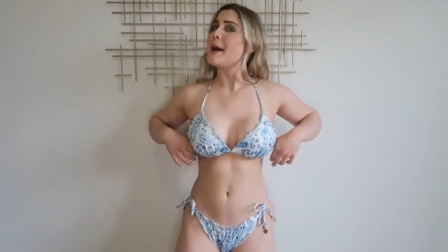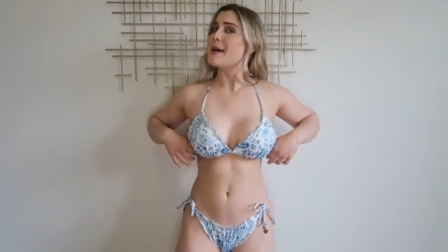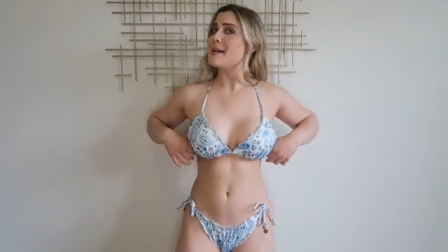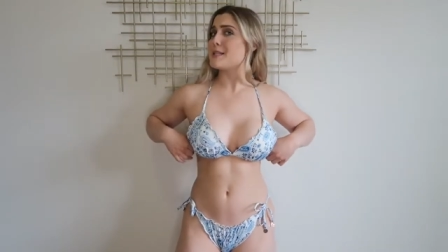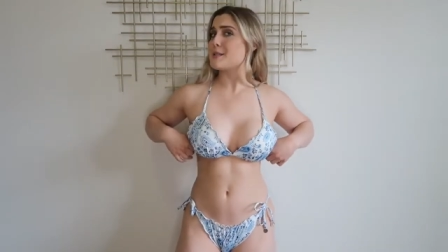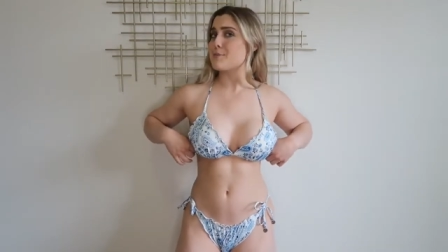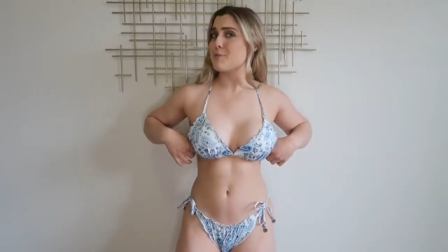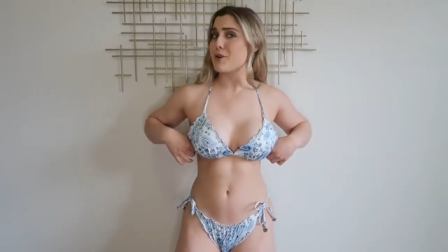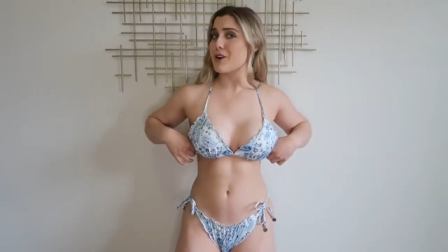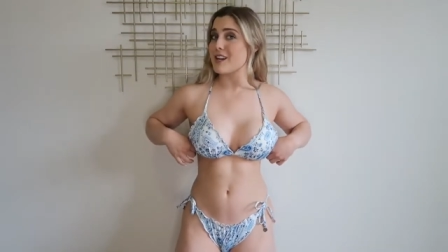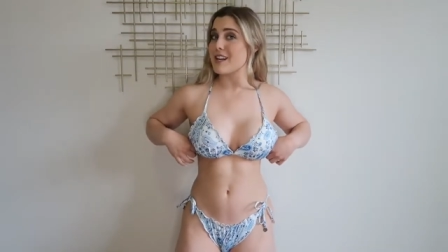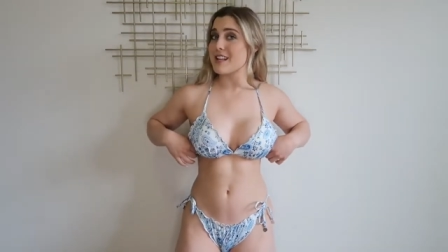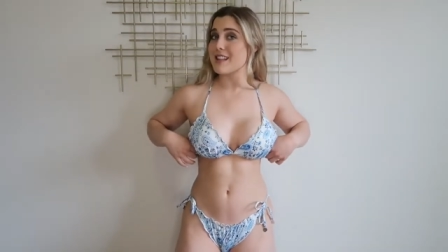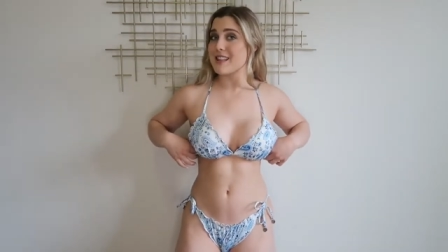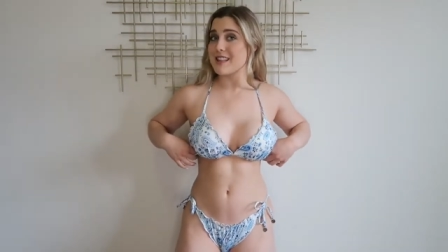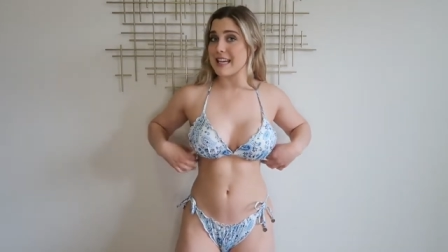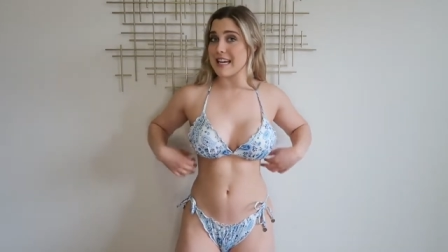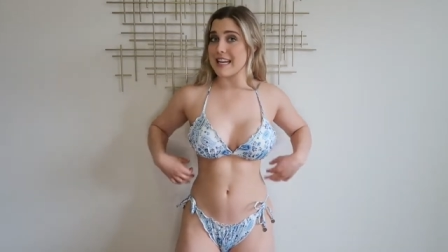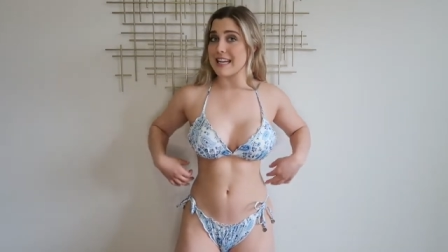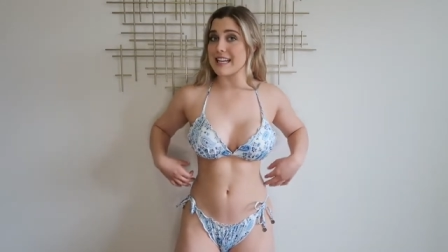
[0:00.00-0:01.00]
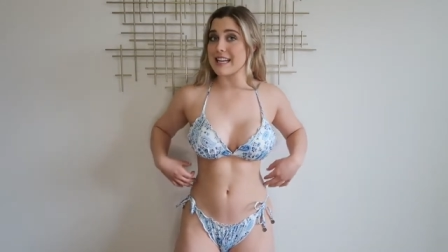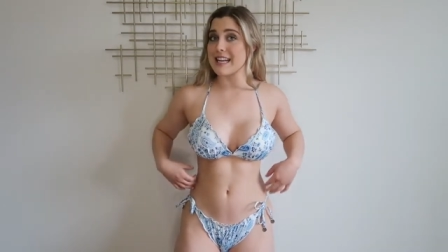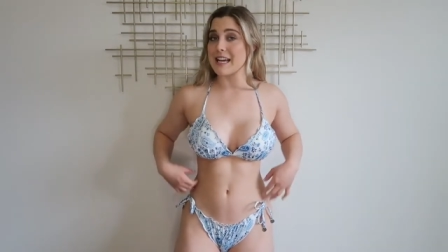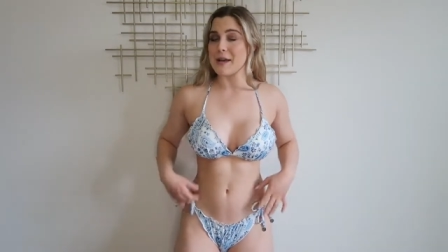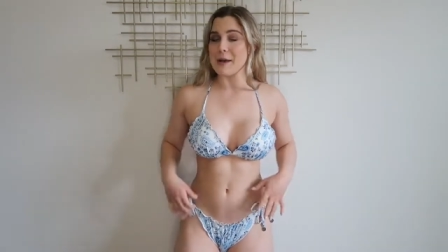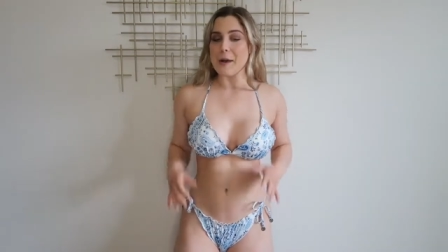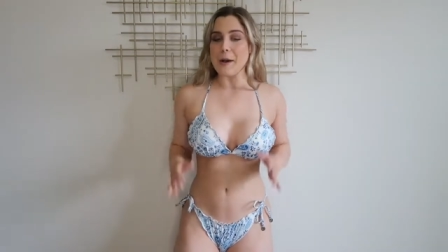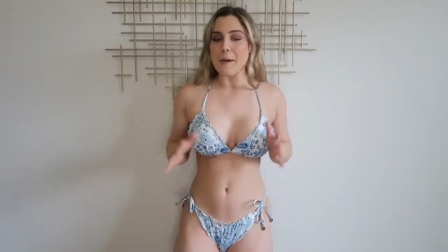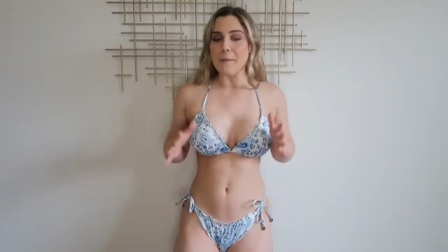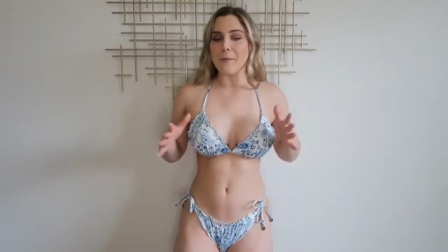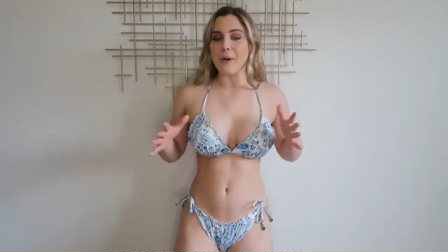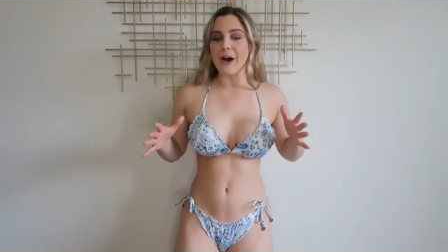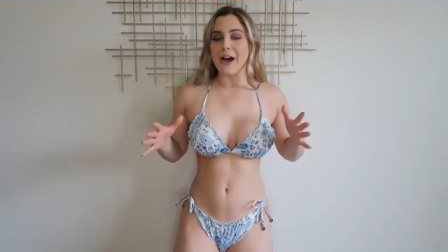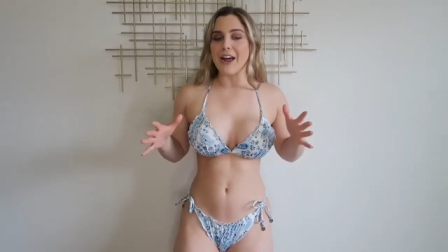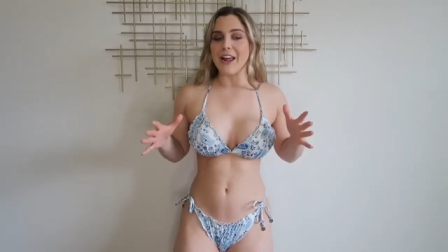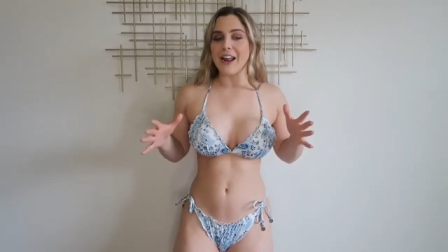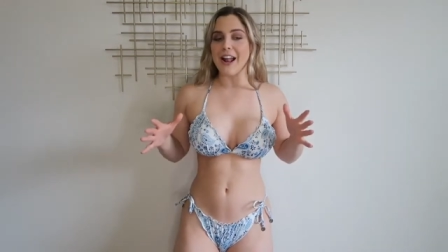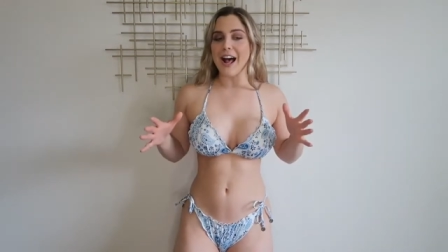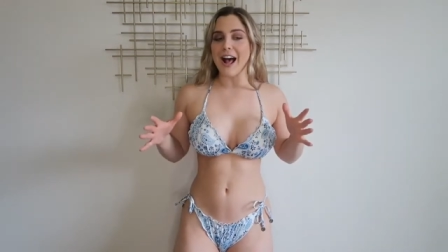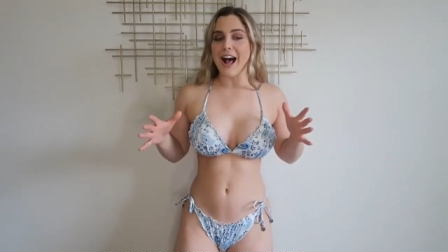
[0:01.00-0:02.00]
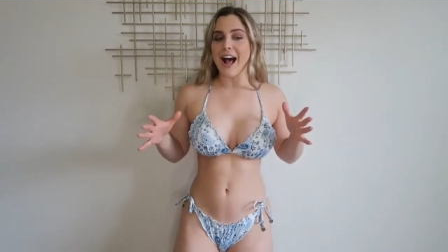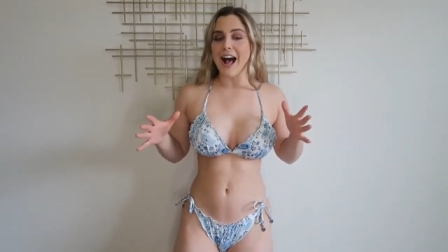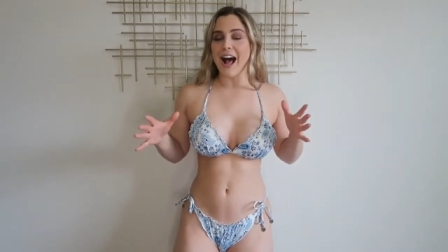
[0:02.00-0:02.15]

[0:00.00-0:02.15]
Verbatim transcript: It's pretty thin, but